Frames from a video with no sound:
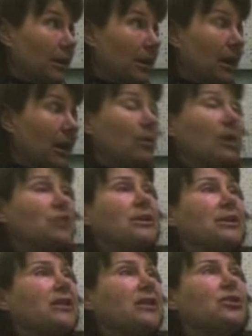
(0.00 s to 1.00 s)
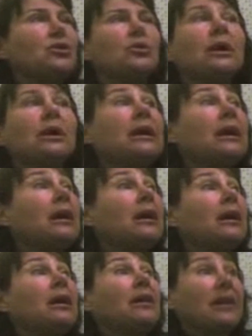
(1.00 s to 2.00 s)
I graduated in 82.
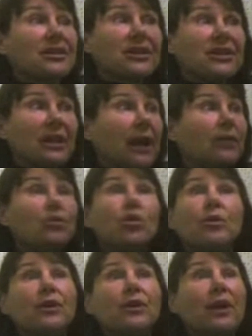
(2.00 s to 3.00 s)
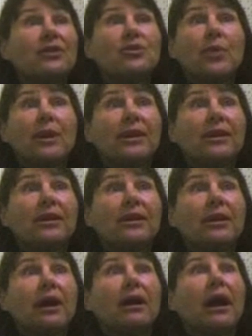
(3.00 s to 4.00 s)
Like I said, I don't know if he graduated,
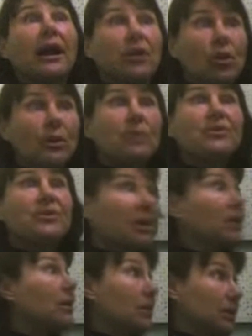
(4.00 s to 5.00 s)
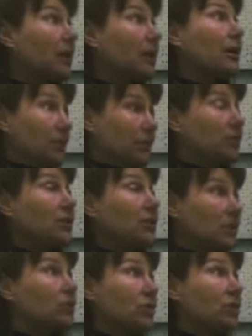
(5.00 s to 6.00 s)
I know he was a
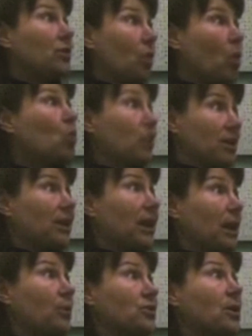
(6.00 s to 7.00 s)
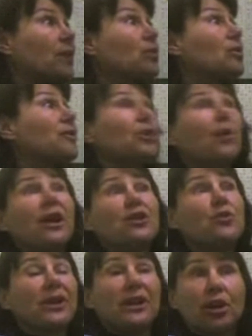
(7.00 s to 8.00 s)
little older than I was, so I don't know if he
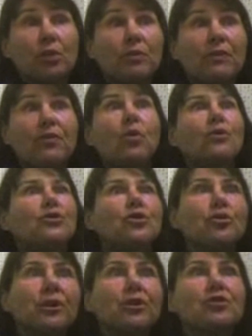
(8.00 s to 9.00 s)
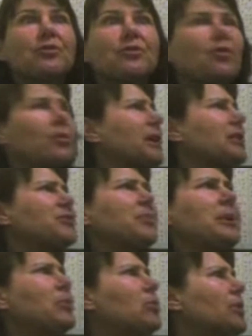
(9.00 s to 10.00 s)
graduated a year before or 2 years before, because
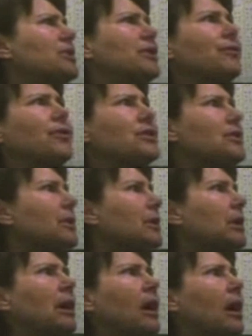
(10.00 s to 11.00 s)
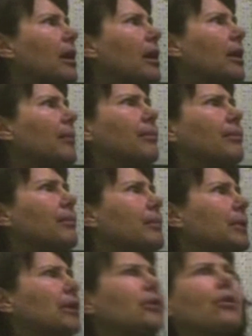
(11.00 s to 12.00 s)
people are on different,
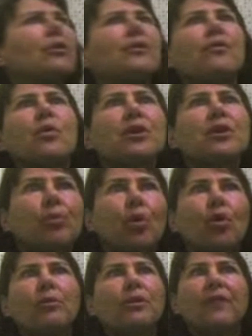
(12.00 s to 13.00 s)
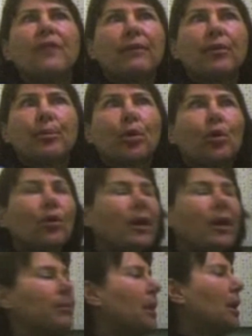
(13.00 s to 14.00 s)
either on the 4-year program or the 5-year
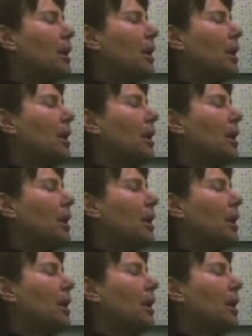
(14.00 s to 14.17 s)
program.